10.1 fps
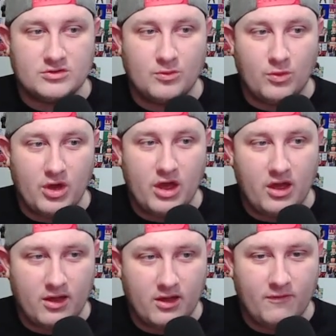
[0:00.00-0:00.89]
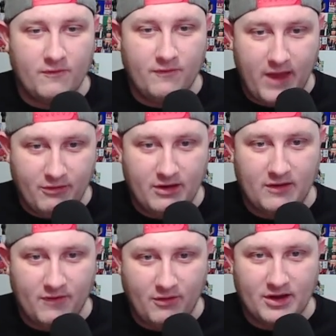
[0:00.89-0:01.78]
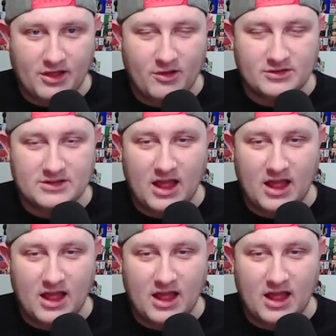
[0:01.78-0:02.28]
were very, very close.